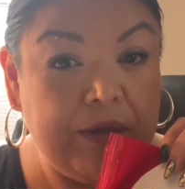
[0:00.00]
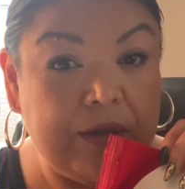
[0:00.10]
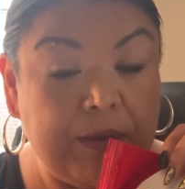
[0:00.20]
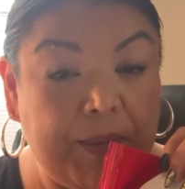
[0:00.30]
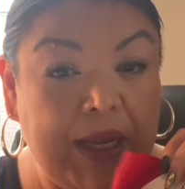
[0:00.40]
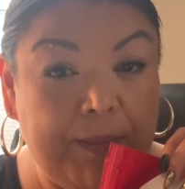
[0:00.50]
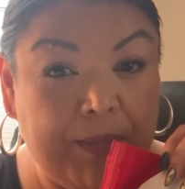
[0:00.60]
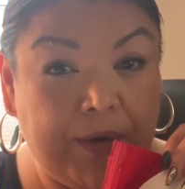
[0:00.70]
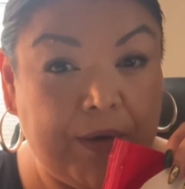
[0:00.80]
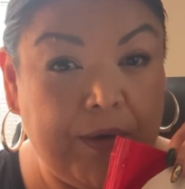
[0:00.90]
the
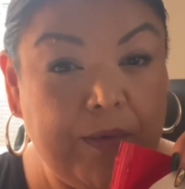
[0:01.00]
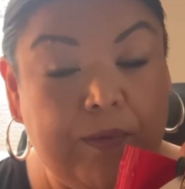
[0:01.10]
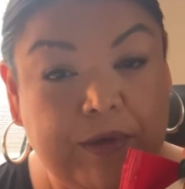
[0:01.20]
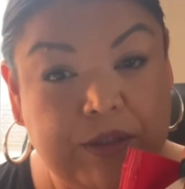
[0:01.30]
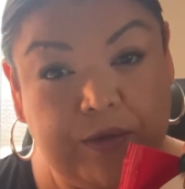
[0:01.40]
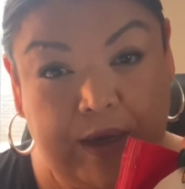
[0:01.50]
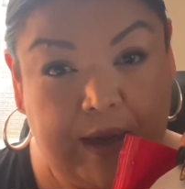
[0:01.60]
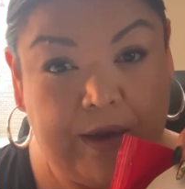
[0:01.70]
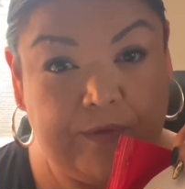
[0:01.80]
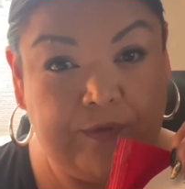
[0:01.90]
paper once you
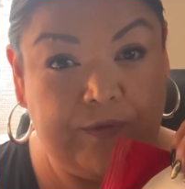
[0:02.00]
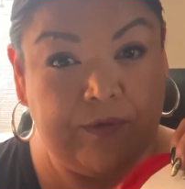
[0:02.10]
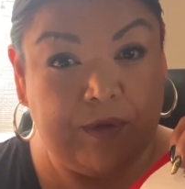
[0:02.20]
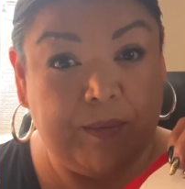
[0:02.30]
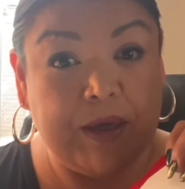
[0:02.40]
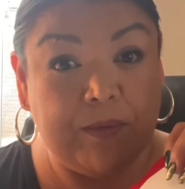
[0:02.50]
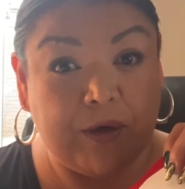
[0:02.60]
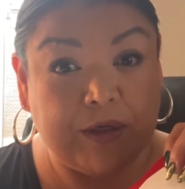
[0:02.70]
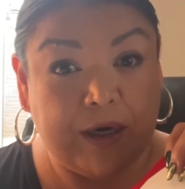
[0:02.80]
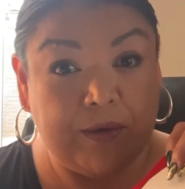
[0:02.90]
have the
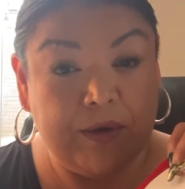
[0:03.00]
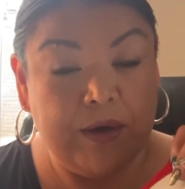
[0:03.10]
beadwork down.